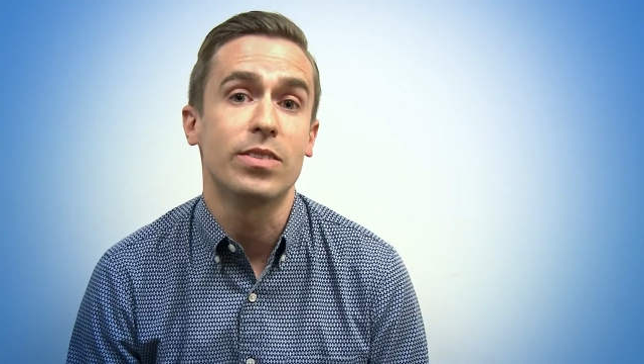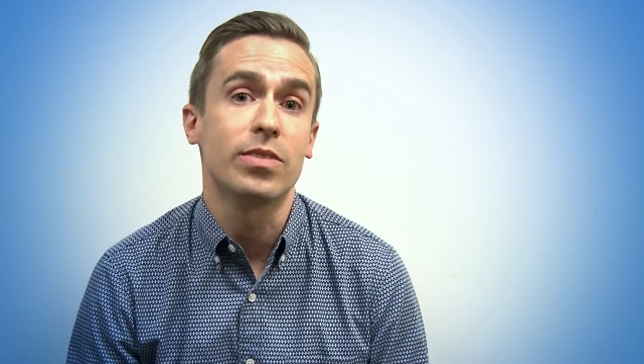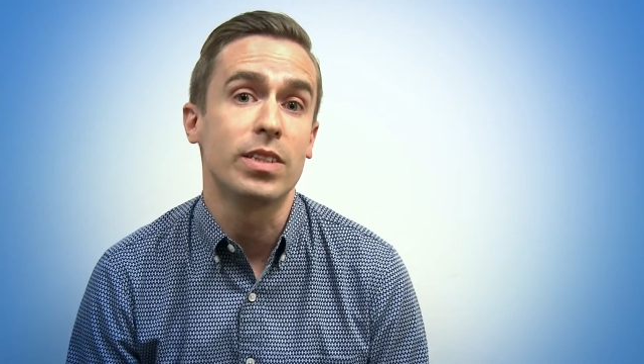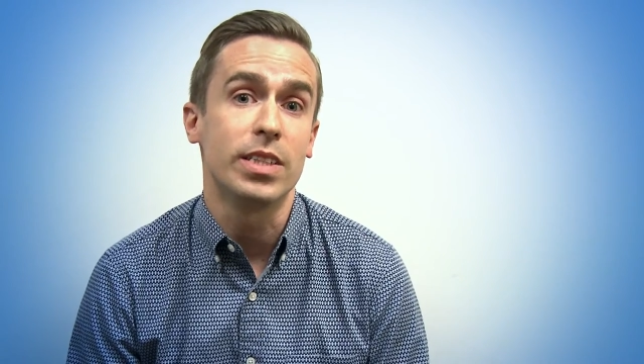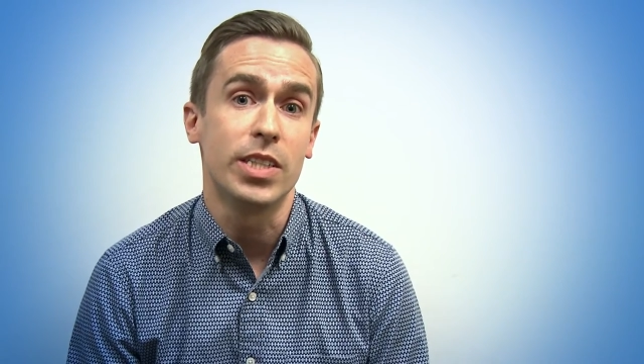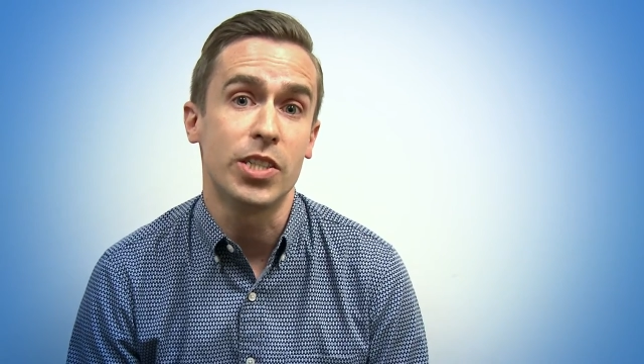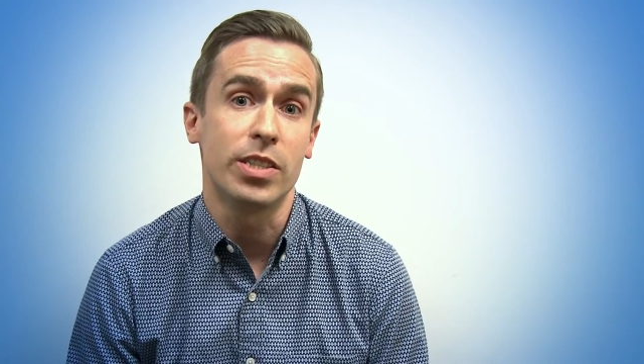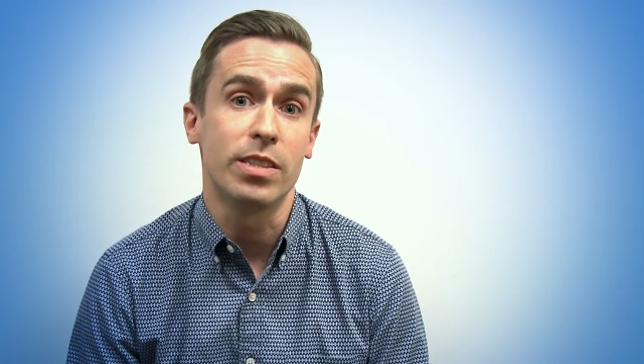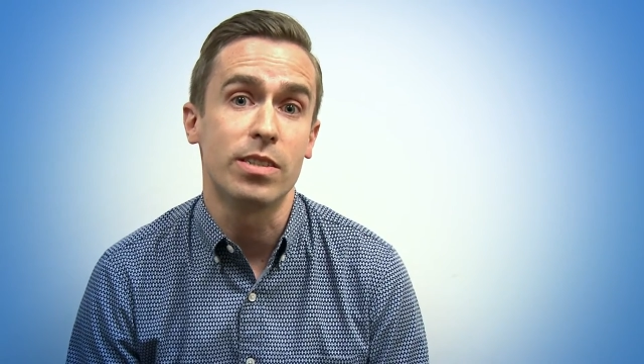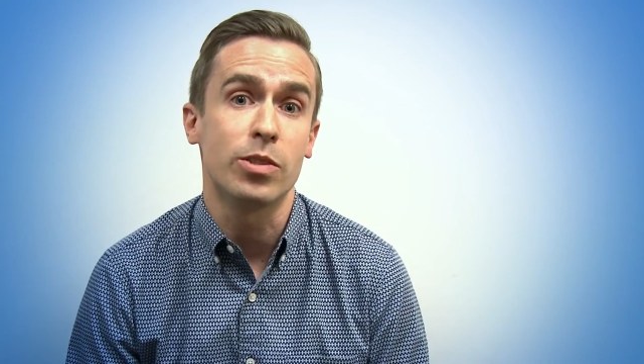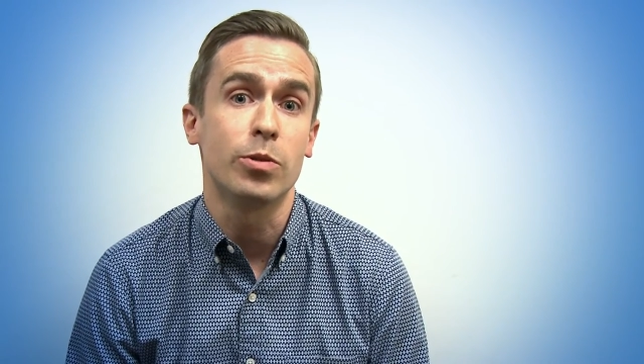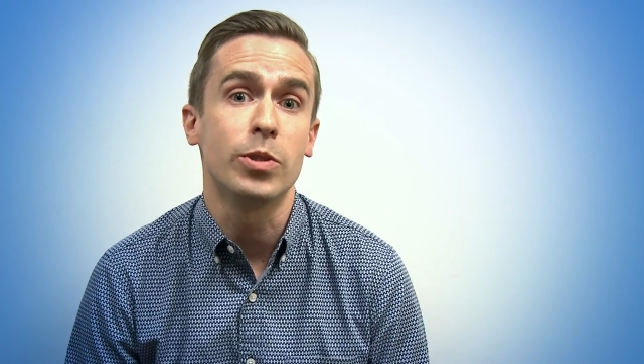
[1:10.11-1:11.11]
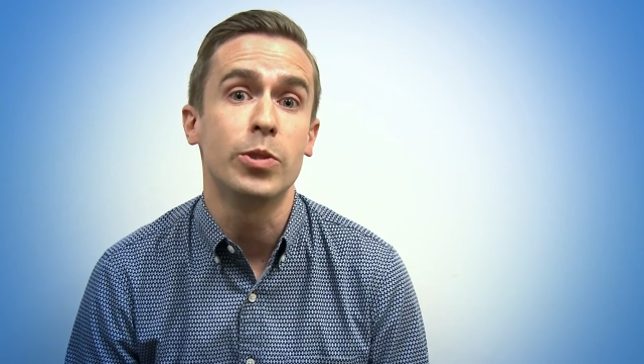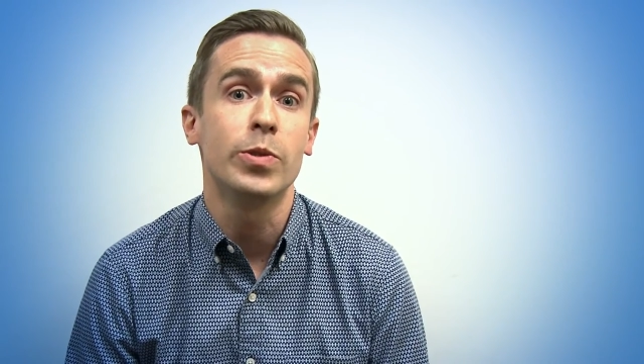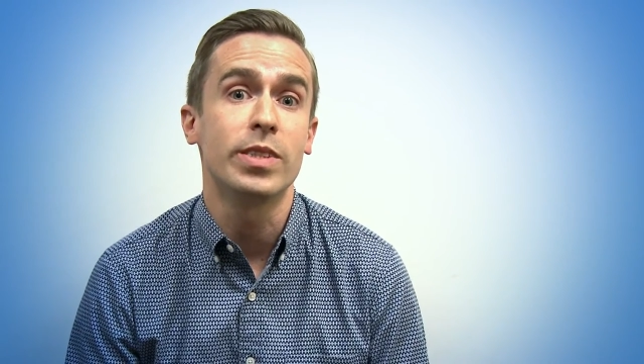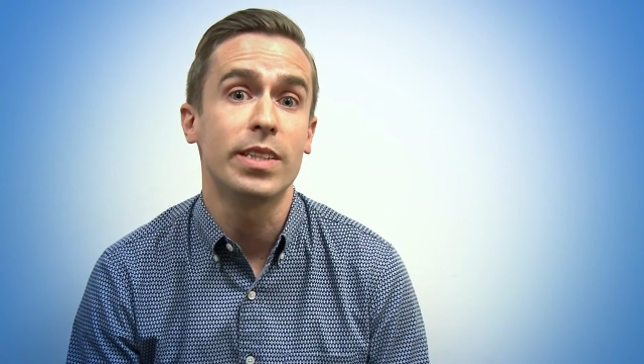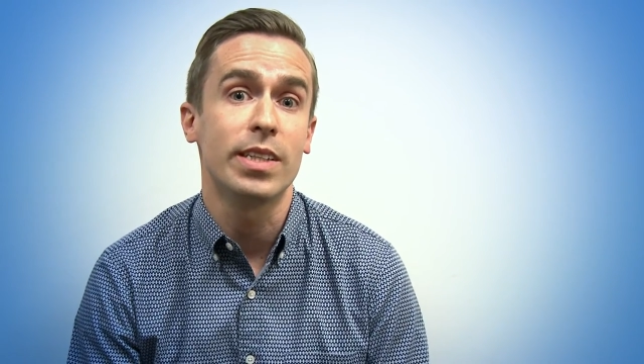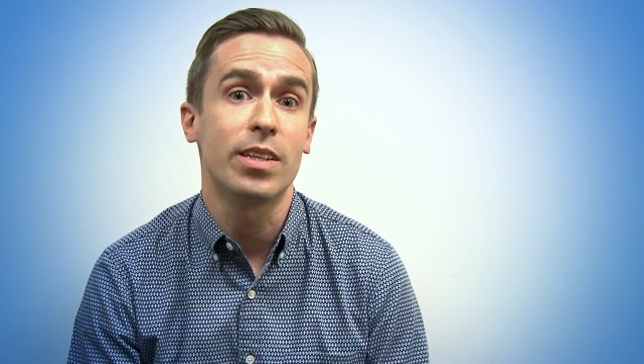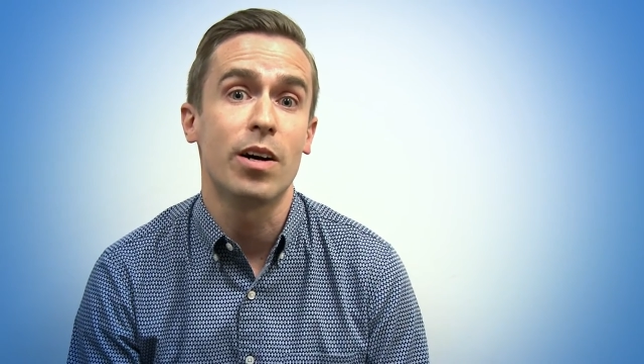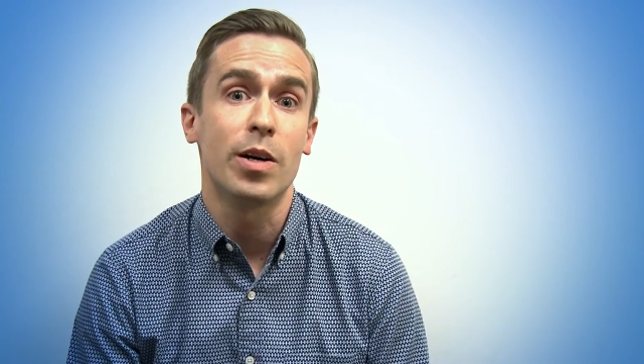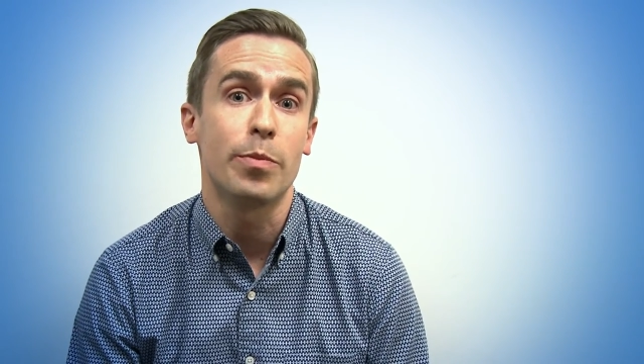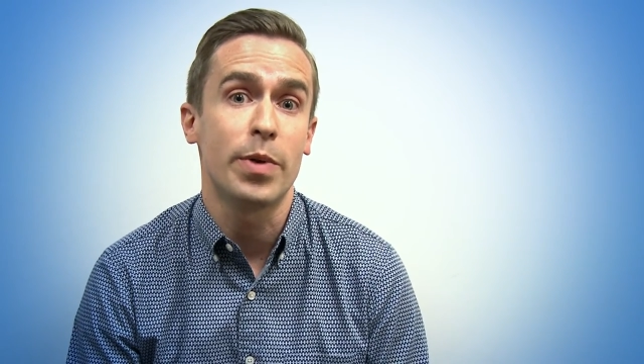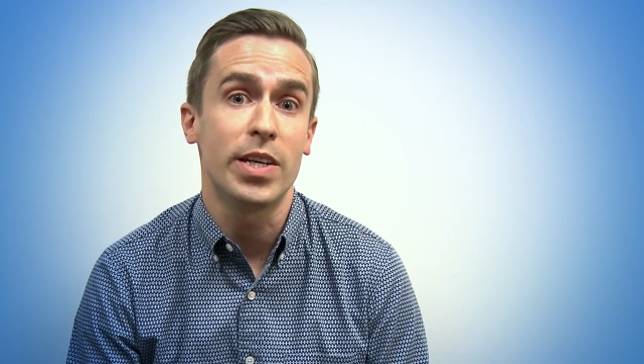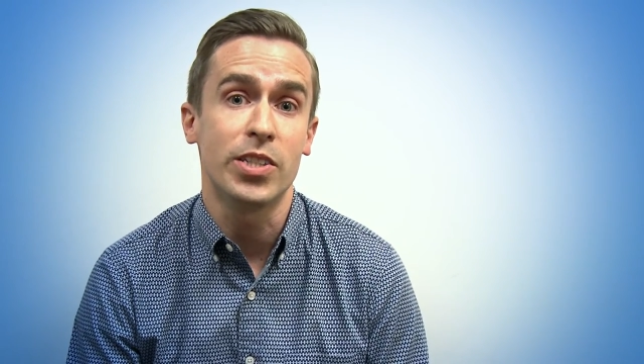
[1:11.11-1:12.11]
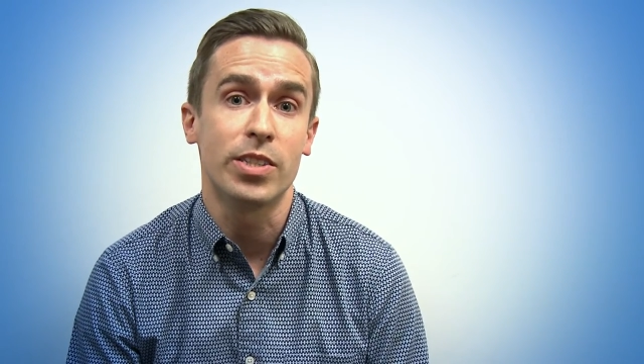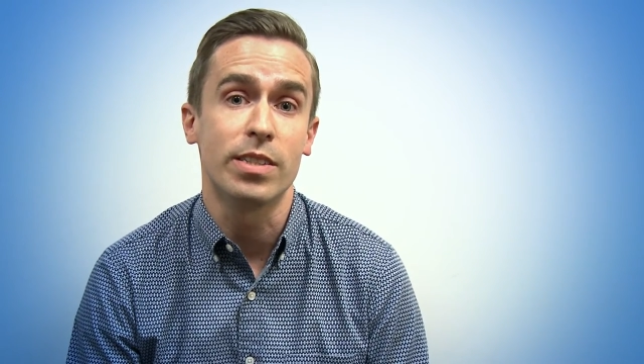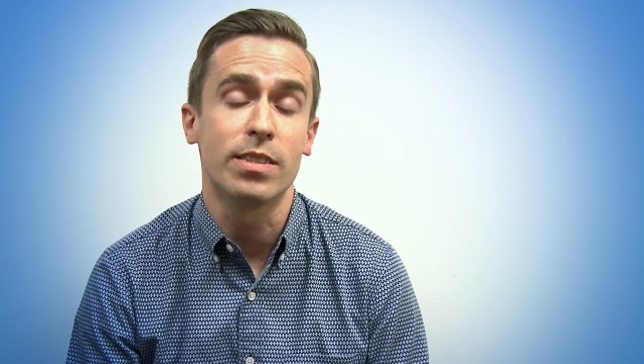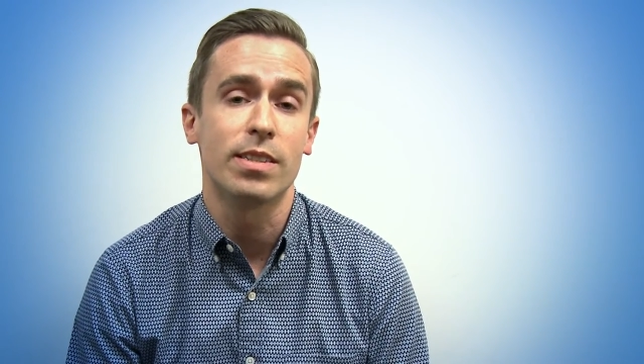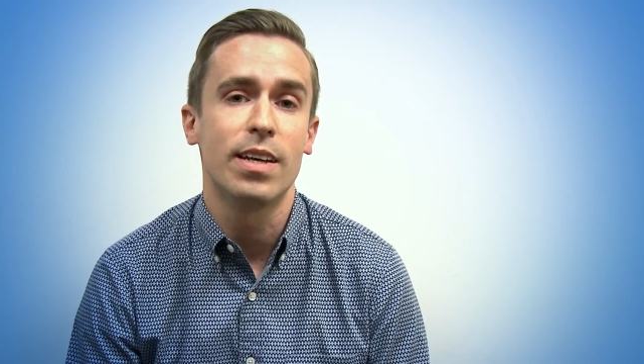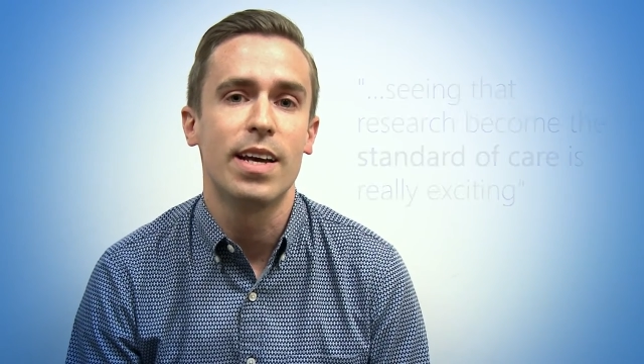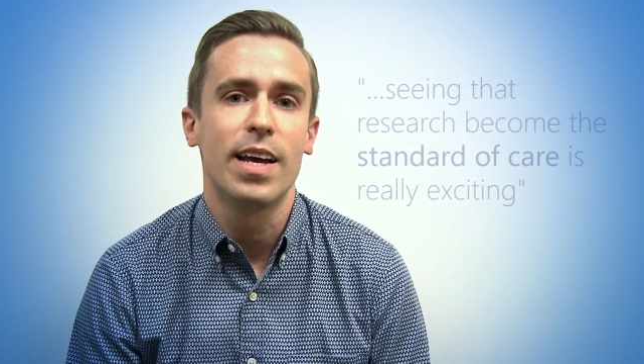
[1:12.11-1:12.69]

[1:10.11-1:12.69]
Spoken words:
of clinicians, so using it on patients.